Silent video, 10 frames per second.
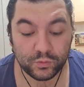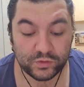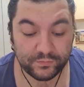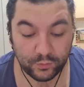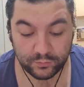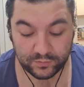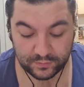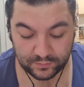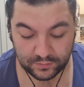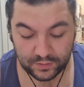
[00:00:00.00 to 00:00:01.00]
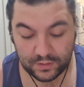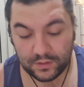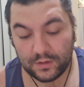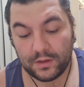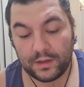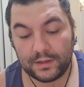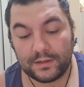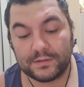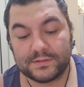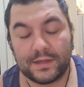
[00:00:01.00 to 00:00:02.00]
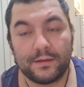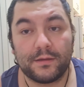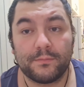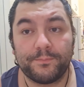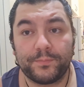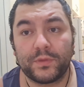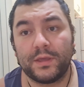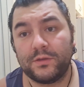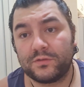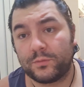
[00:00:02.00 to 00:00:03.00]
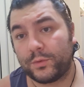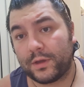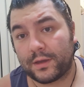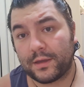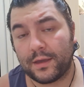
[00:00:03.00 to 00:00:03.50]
Jeff Olson. In his he used to